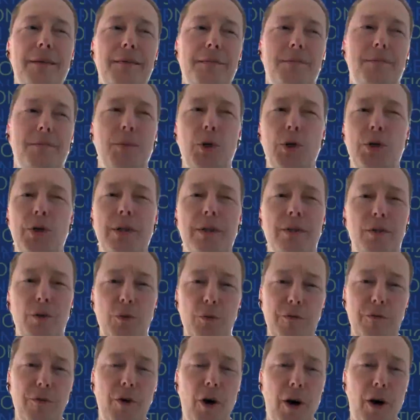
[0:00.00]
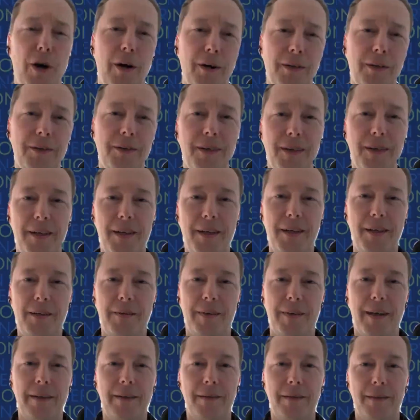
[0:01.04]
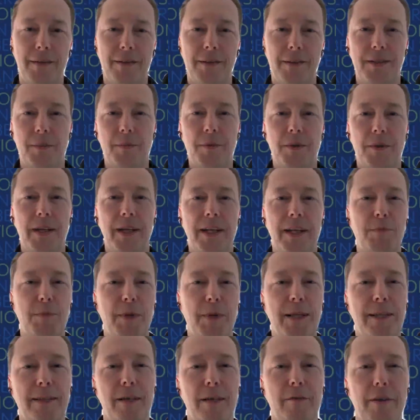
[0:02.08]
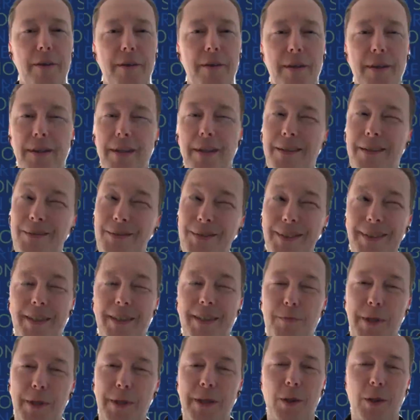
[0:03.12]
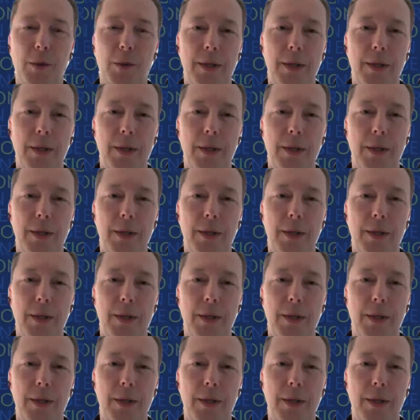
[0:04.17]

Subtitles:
push it too far, right? Something that explains everything doesn't really explain a whole